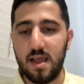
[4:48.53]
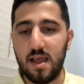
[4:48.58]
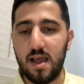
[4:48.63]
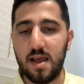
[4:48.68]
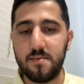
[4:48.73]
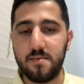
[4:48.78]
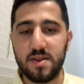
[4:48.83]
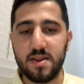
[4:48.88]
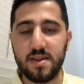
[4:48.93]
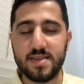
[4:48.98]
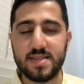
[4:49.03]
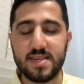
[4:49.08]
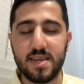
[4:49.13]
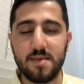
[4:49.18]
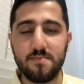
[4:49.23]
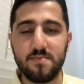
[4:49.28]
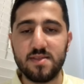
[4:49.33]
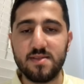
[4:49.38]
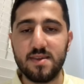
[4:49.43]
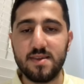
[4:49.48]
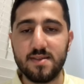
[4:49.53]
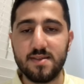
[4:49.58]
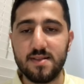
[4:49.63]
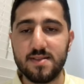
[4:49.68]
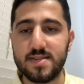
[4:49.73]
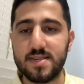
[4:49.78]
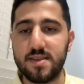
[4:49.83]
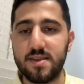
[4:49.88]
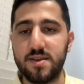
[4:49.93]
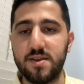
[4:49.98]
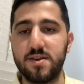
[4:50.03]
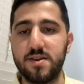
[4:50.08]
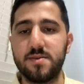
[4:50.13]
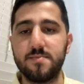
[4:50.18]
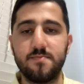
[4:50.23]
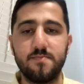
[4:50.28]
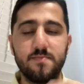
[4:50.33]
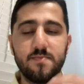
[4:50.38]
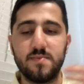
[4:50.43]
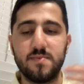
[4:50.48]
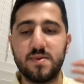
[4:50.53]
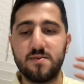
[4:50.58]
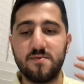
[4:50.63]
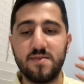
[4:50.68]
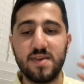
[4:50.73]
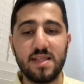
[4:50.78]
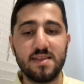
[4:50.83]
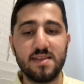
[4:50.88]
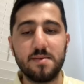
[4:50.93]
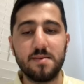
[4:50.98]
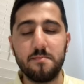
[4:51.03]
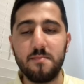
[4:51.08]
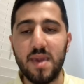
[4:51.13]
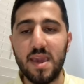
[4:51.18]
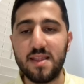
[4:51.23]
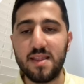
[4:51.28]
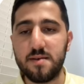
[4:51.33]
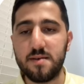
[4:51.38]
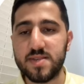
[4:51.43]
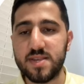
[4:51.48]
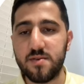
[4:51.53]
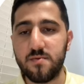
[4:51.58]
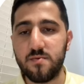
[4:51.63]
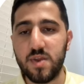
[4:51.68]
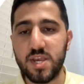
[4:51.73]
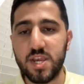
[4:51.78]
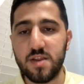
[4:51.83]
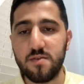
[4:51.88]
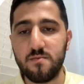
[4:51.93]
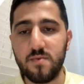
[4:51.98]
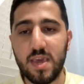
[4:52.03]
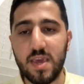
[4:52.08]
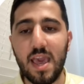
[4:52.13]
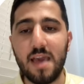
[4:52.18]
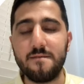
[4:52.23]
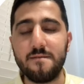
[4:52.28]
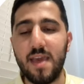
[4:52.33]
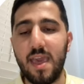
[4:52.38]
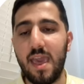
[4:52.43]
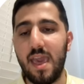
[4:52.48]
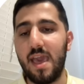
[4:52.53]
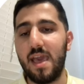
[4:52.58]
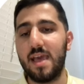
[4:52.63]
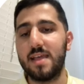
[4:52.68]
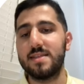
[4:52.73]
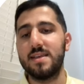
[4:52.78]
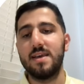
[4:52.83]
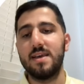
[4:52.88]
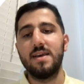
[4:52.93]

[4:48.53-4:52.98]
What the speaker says: I'm going to skip the details here. Really, the main observation we have had